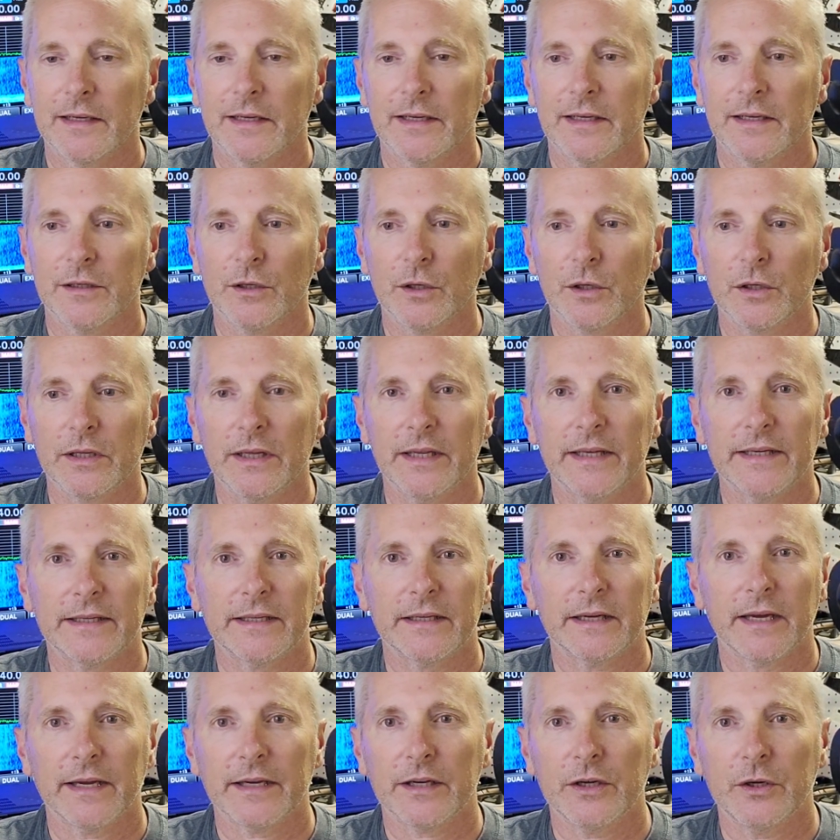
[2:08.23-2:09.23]
it looked like
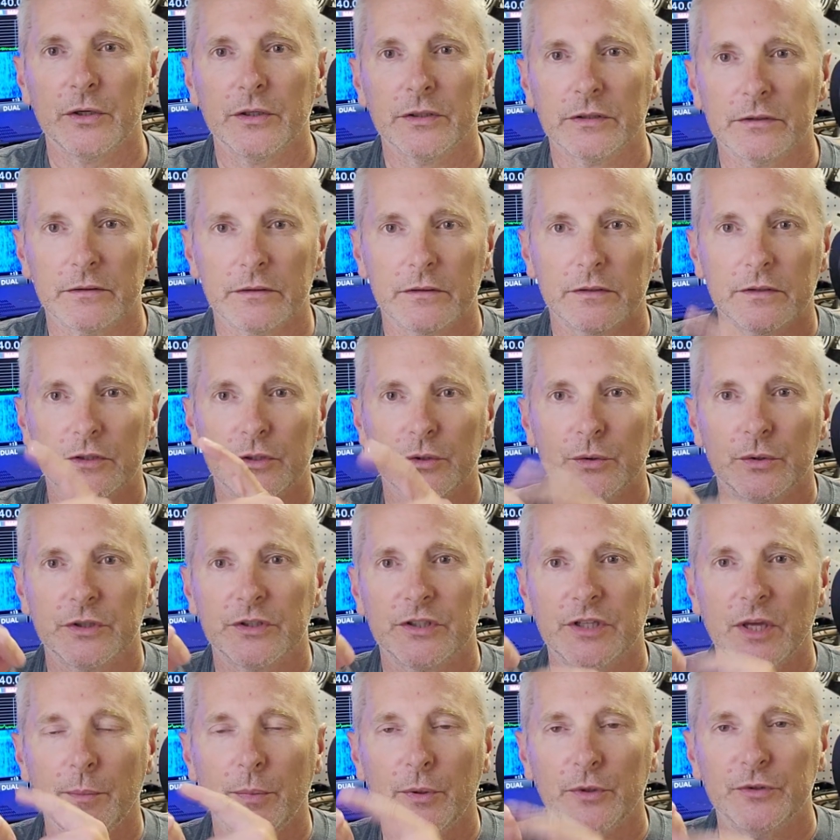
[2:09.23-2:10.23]
I couldn't do a
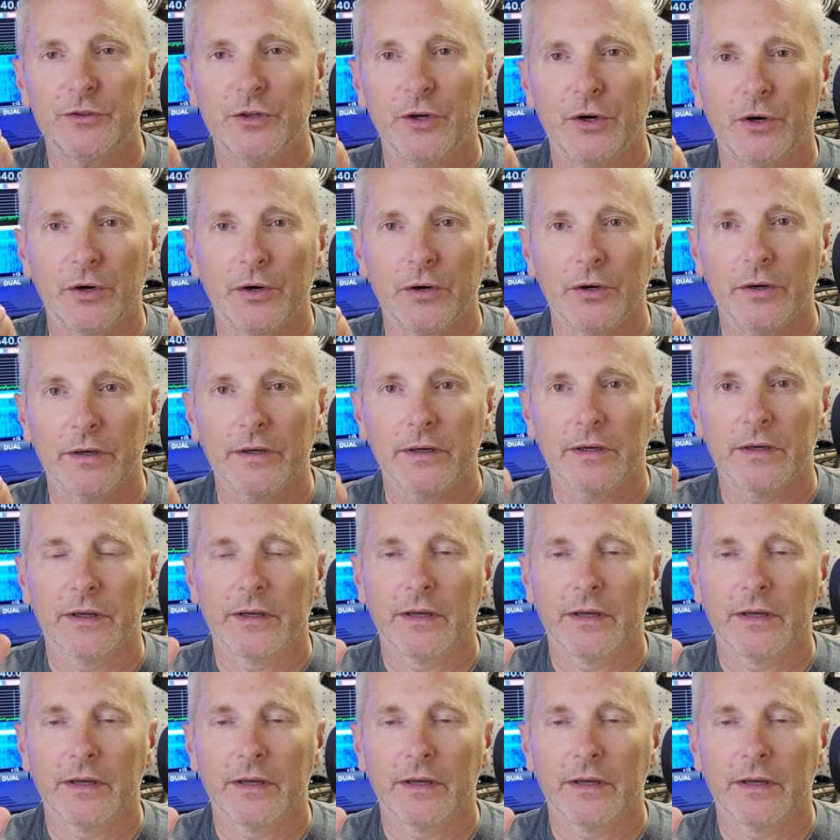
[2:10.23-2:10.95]
double turn.